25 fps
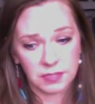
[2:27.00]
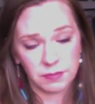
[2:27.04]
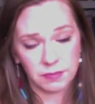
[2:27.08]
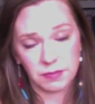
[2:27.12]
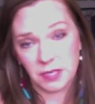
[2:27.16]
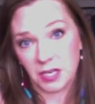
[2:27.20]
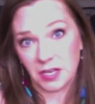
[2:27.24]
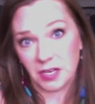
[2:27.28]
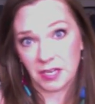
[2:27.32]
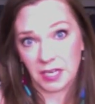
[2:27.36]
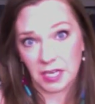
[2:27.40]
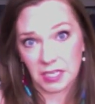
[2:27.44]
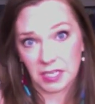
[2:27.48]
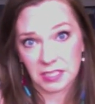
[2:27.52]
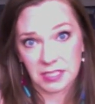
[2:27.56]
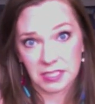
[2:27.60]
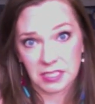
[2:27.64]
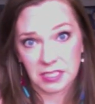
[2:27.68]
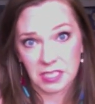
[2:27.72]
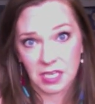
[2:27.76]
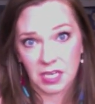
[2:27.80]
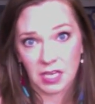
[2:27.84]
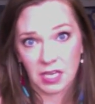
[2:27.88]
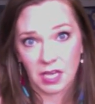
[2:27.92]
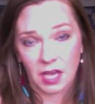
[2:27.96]
to be
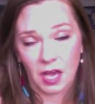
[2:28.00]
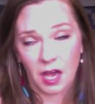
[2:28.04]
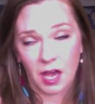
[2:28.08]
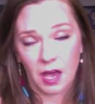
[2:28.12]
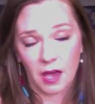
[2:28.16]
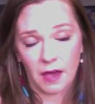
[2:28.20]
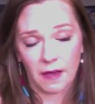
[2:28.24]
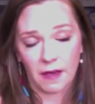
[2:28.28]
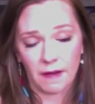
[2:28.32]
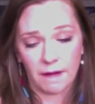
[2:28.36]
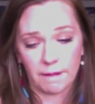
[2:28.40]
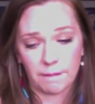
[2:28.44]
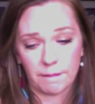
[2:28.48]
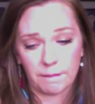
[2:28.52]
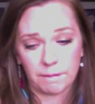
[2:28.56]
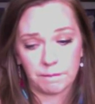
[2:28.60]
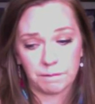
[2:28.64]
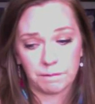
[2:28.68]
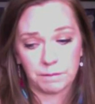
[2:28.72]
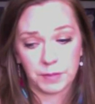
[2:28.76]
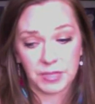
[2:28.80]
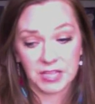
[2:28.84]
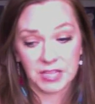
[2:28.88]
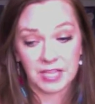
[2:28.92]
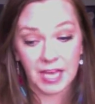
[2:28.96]
honest.
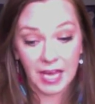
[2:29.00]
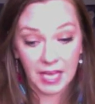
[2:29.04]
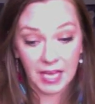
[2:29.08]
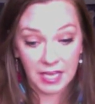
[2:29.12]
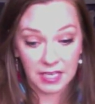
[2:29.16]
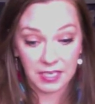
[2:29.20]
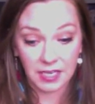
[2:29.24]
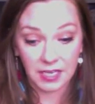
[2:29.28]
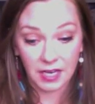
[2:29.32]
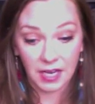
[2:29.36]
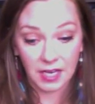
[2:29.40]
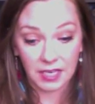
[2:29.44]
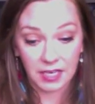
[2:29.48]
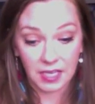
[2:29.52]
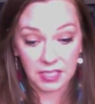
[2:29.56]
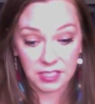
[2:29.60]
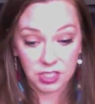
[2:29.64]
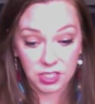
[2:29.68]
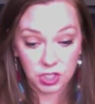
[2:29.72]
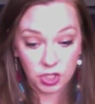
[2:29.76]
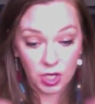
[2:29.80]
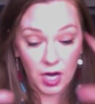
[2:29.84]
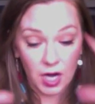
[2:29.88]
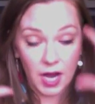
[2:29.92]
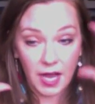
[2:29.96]
But then I
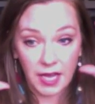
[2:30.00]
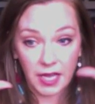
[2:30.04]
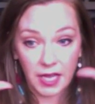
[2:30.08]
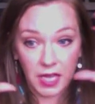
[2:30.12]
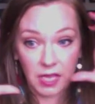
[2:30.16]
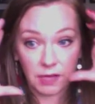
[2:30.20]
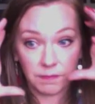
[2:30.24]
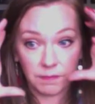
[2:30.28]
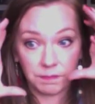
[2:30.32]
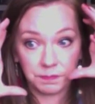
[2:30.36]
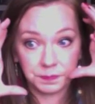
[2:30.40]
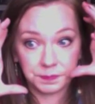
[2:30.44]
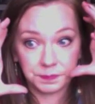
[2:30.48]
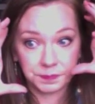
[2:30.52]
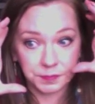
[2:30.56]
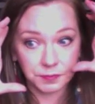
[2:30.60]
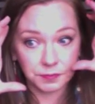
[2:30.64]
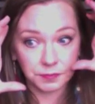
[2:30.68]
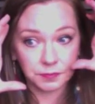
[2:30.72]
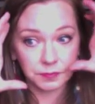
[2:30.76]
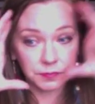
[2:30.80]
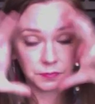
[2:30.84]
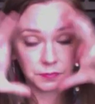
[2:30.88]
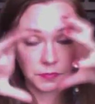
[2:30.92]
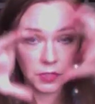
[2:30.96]
got to try it
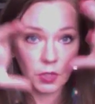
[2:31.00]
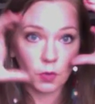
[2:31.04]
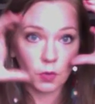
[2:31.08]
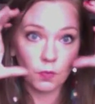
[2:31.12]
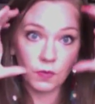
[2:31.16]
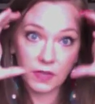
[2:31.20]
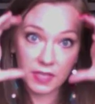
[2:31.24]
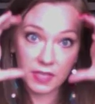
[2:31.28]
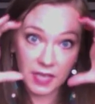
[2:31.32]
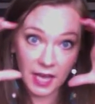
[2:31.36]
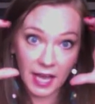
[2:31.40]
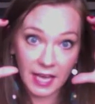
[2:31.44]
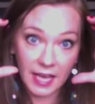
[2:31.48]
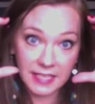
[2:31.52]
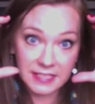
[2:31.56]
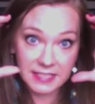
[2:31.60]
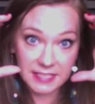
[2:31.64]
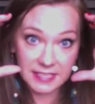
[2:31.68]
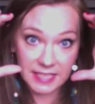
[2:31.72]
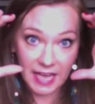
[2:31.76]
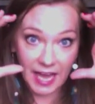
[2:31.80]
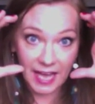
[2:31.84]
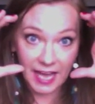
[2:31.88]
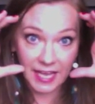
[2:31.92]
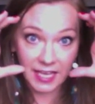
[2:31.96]
with a
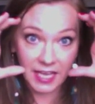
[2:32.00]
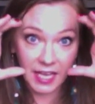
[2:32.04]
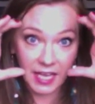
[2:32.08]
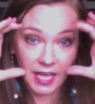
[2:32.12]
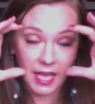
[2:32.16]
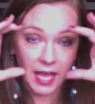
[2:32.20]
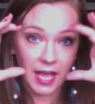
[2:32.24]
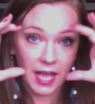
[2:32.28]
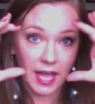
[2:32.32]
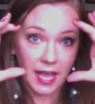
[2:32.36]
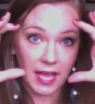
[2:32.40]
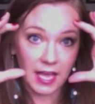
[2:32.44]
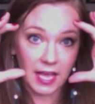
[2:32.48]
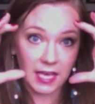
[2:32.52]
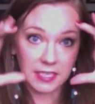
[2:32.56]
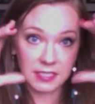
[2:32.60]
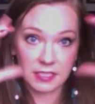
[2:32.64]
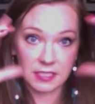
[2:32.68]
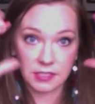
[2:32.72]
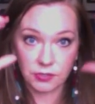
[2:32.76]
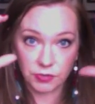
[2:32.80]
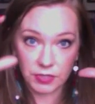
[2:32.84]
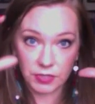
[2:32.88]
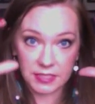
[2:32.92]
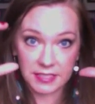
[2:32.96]
headset,
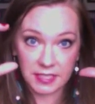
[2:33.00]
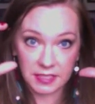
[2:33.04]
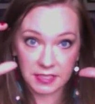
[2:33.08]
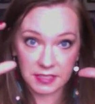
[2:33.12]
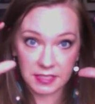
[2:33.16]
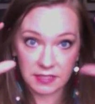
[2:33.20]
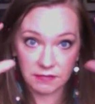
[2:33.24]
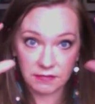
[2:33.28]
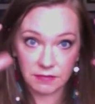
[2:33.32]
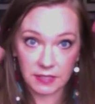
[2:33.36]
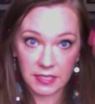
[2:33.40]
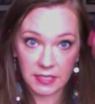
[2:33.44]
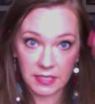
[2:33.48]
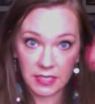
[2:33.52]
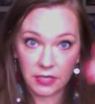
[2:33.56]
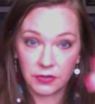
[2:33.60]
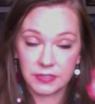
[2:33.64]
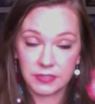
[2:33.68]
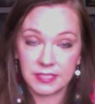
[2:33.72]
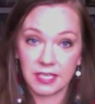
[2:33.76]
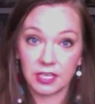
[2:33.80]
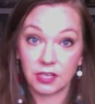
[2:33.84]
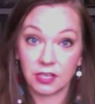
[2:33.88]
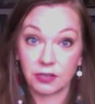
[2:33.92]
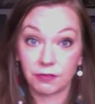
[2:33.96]
and in 360 video,
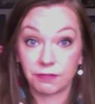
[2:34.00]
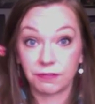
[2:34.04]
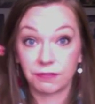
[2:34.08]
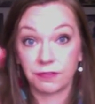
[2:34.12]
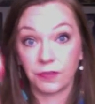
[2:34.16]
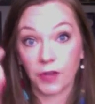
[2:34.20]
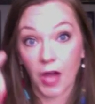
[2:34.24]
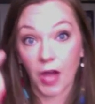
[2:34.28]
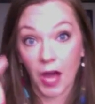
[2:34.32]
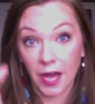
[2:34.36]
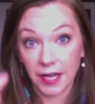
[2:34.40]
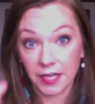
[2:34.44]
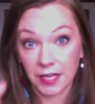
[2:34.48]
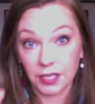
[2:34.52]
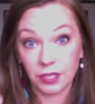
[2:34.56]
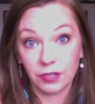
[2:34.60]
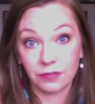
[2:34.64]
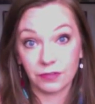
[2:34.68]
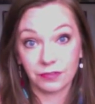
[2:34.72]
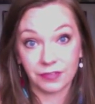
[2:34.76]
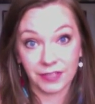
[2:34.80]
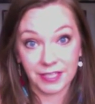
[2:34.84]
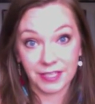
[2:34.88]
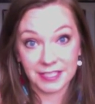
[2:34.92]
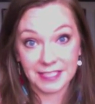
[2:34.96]
it's like you're flying
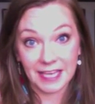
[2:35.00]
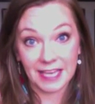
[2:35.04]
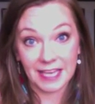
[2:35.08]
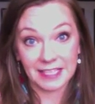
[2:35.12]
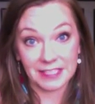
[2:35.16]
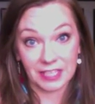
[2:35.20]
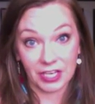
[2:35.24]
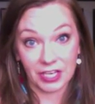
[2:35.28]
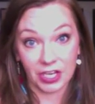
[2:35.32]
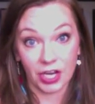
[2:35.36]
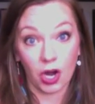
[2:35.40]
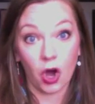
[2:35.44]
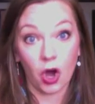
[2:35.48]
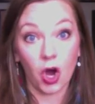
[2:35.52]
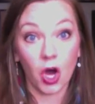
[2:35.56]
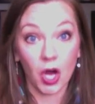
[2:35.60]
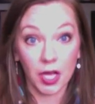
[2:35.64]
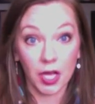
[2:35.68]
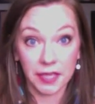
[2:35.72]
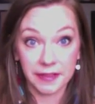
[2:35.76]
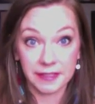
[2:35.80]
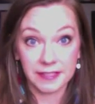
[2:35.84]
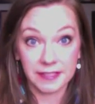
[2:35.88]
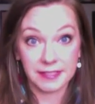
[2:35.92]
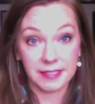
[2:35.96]
over the desert
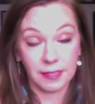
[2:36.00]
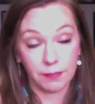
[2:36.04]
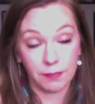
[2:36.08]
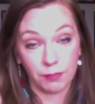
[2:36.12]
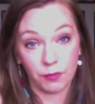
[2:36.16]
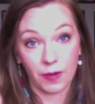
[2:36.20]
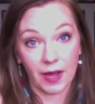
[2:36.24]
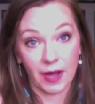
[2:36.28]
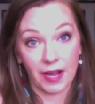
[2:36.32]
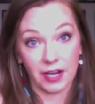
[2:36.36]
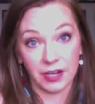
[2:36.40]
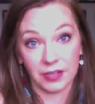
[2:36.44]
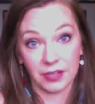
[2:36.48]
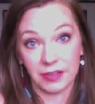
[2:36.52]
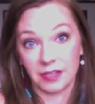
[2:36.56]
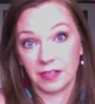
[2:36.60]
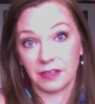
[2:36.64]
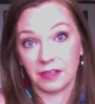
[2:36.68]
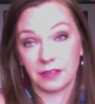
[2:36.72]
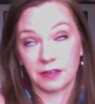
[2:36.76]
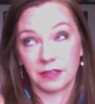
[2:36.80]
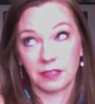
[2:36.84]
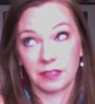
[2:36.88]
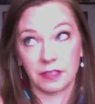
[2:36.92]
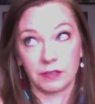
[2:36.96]
on the Zipwire,
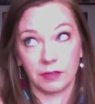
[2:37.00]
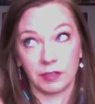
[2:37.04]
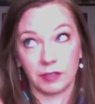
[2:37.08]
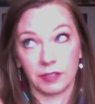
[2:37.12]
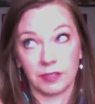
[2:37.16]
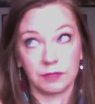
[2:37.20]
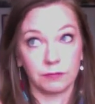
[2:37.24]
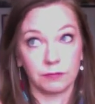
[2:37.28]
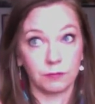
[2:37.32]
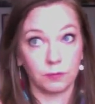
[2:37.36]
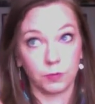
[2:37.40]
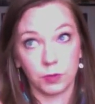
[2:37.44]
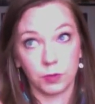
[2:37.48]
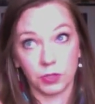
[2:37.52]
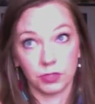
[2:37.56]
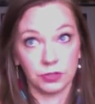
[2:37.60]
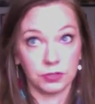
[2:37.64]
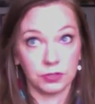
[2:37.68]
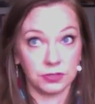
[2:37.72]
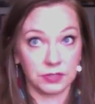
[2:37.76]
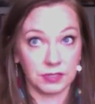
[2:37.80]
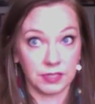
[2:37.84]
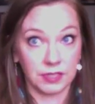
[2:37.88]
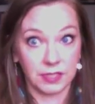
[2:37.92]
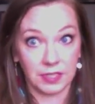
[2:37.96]
the
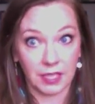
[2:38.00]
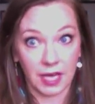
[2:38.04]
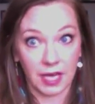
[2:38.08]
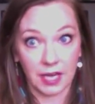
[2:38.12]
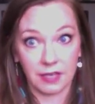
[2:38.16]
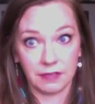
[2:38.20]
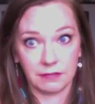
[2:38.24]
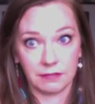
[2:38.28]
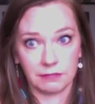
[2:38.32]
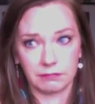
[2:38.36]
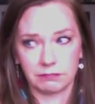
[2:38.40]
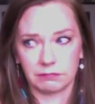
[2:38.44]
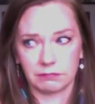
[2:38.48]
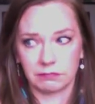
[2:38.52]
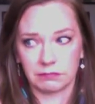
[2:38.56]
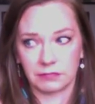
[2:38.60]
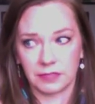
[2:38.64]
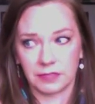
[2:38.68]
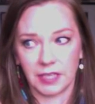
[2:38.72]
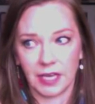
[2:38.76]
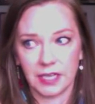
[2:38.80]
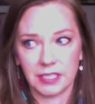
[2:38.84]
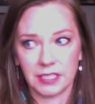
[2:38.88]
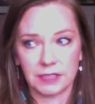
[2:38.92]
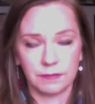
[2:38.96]
world's
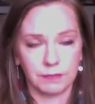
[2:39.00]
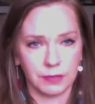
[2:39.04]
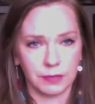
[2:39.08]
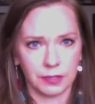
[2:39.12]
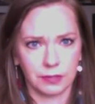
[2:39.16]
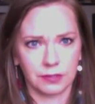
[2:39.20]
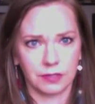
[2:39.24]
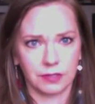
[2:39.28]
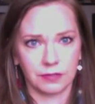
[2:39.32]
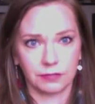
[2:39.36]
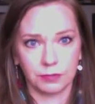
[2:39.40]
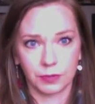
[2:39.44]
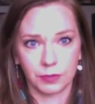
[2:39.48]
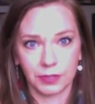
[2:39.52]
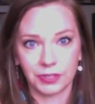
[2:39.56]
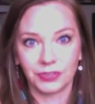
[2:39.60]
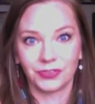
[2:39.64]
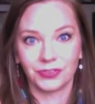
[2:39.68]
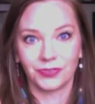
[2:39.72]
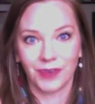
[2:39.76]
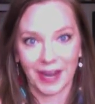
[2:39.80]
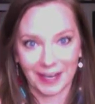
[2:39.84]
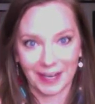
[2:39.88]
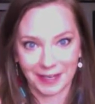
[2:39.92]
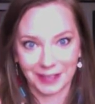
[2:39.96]
Guinness Book of
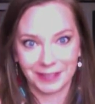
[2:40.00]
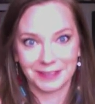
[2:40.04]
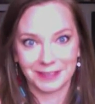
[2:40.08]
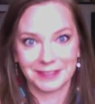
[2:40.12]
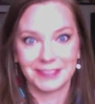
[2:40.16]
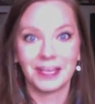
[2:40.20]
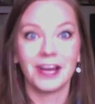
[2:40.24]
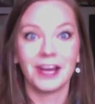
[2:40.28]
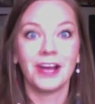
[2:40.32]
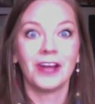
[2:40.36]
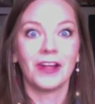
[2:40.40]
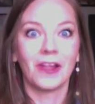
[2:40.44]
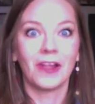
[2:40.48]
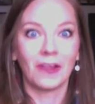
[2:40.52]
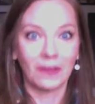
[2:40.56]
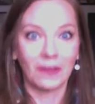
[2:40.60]
World Records